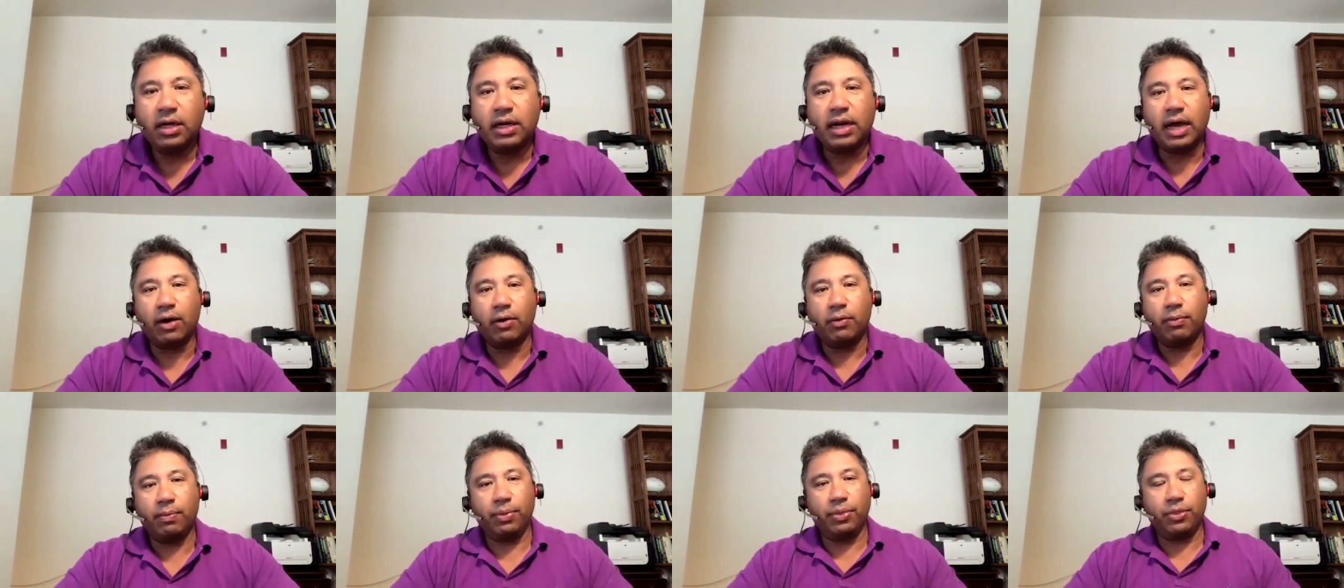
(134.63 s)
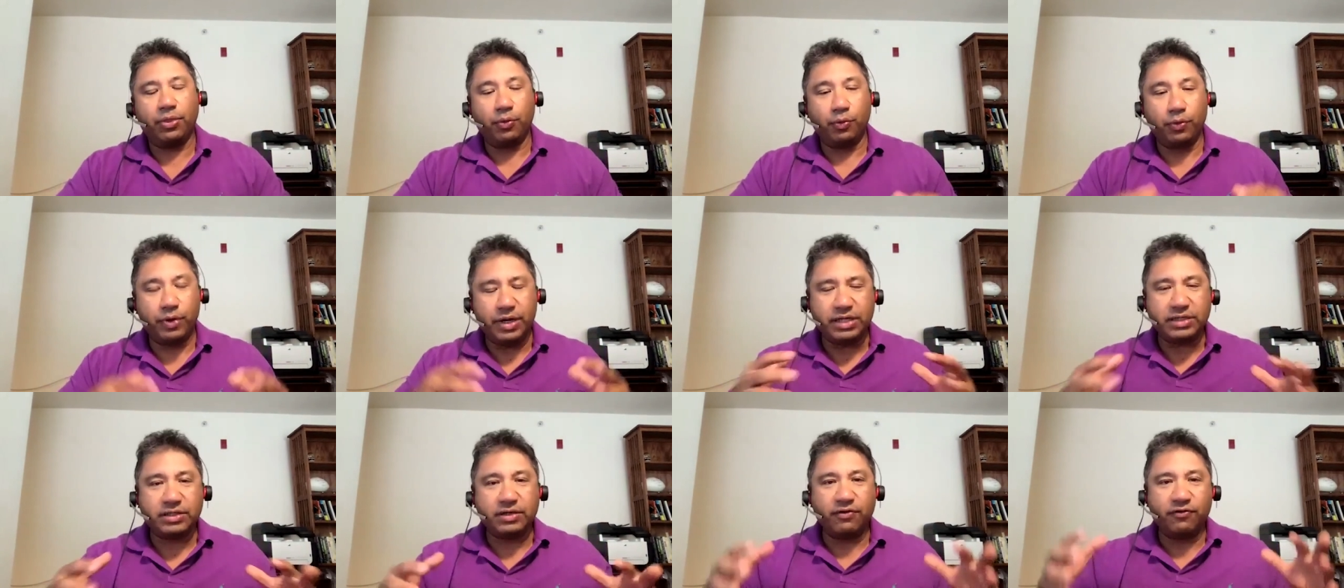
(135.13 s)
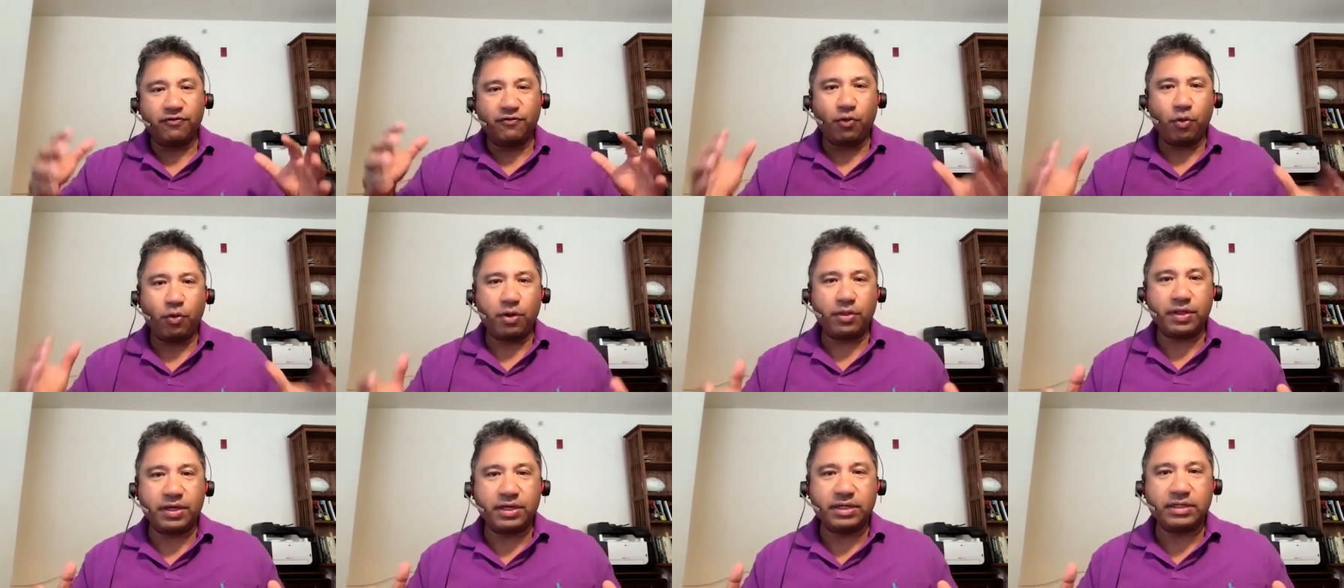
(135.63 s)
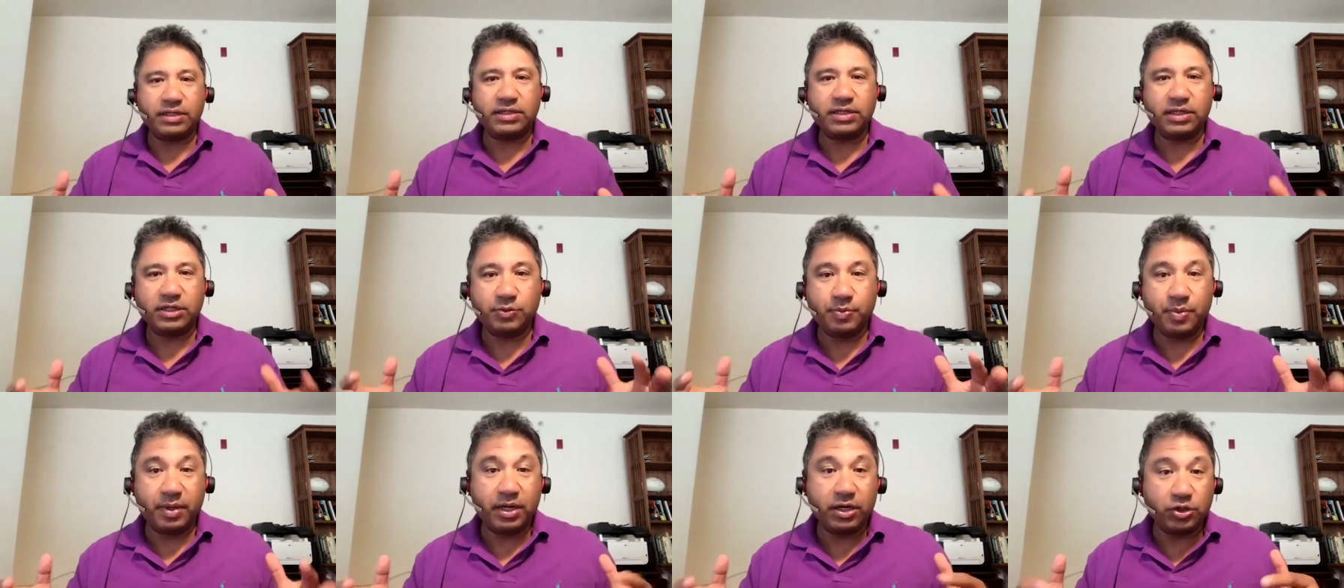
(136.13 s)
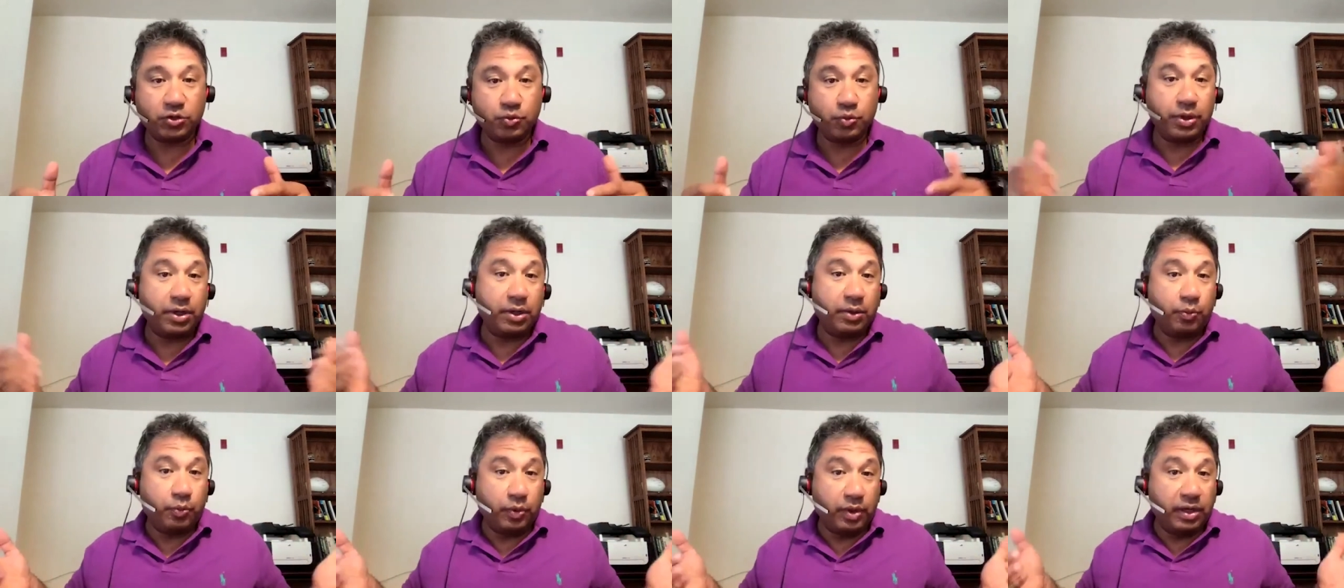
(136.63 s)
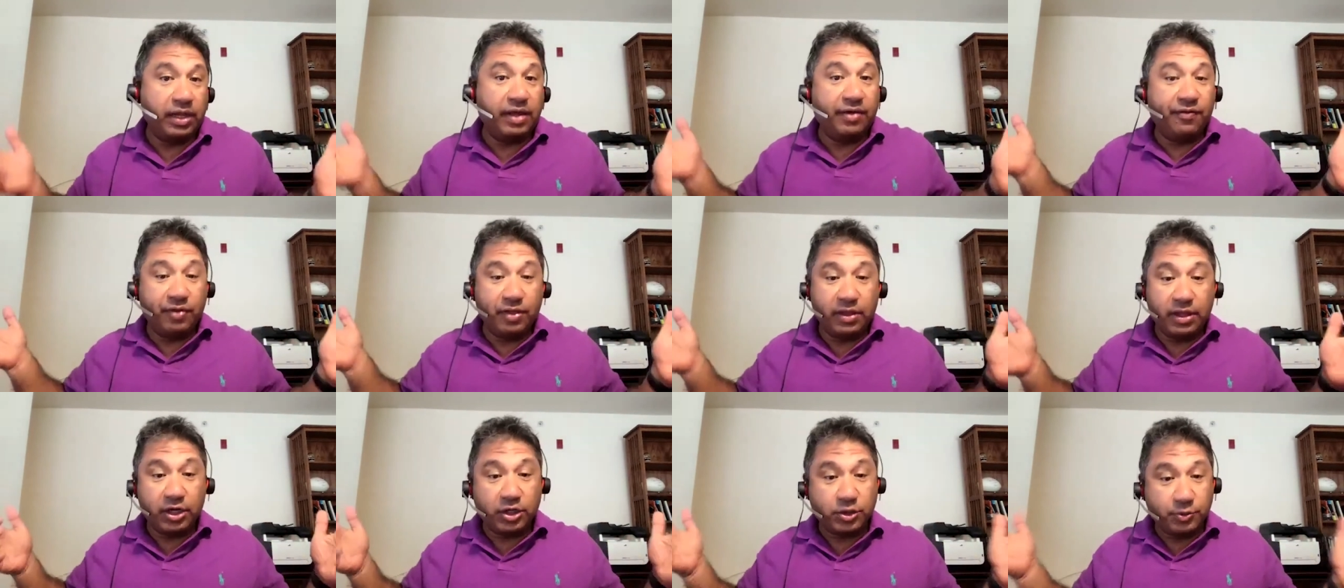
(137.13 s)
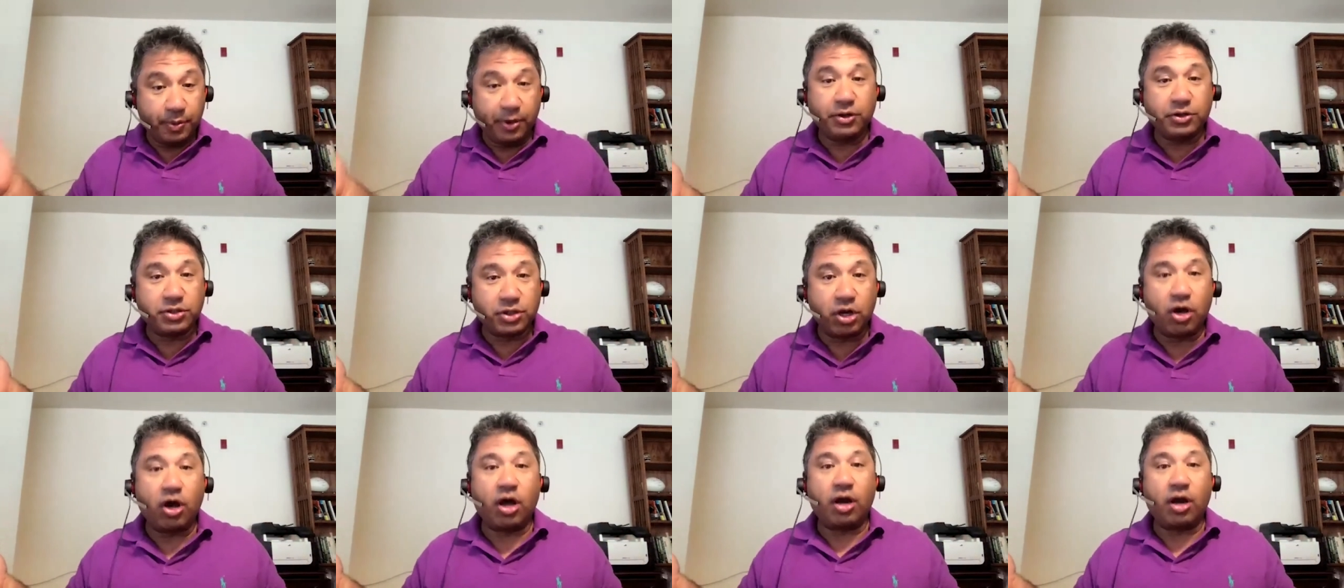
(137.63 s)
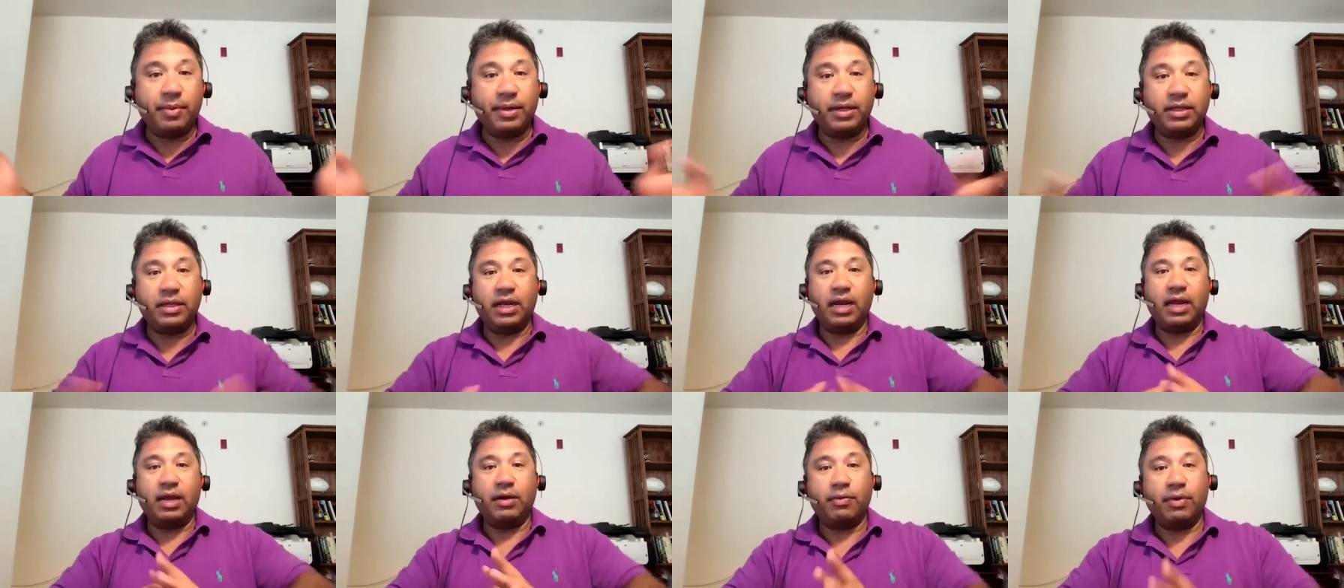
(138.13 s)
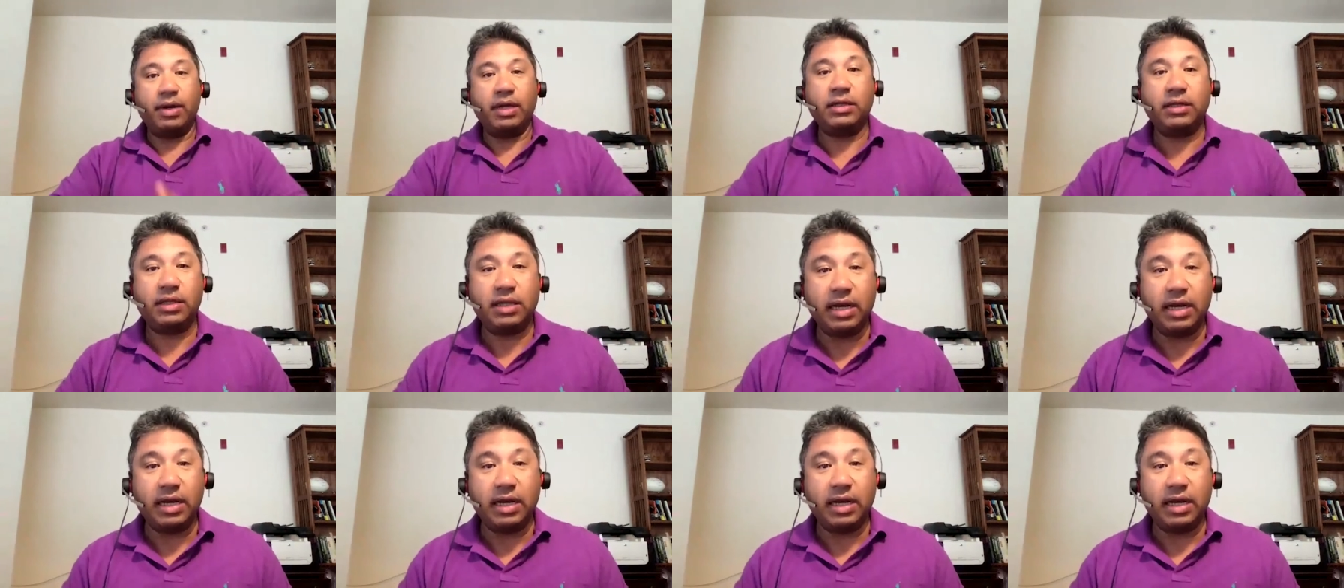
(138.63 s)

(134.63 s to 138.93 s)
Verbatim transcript: Now, the reason for this is because we live in the experience economy today, right?